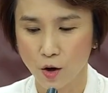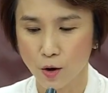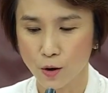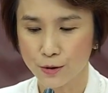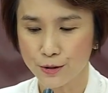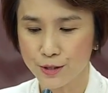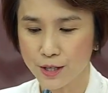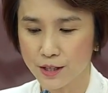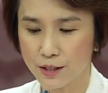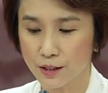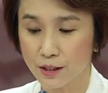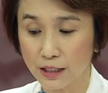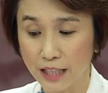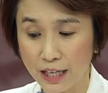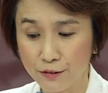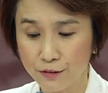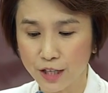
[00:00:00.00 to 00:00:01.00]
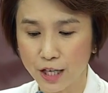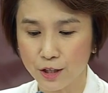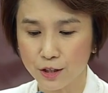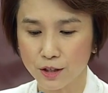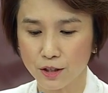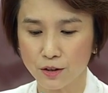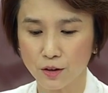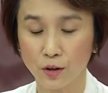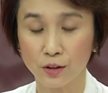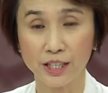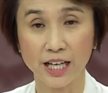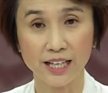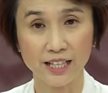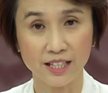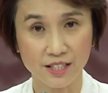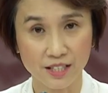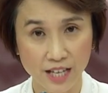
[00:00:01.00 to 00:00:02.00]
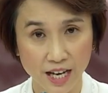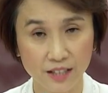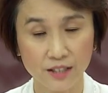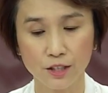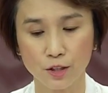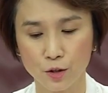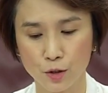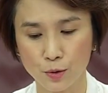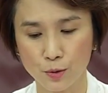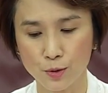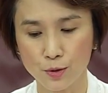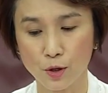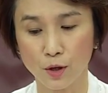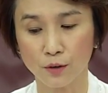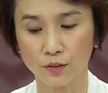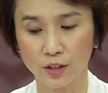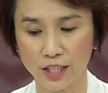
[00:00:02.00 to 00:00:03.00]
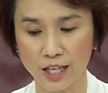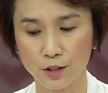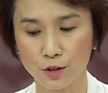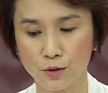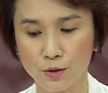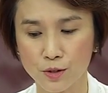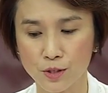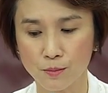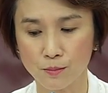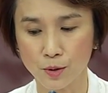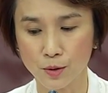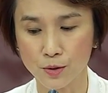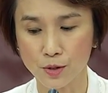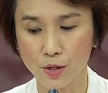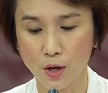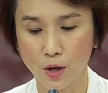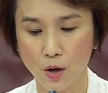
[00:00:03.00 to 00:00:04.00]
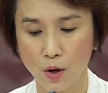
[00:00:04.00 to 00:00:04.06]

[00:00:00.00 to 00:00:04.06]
or seek clarification on their intended use of the national symbols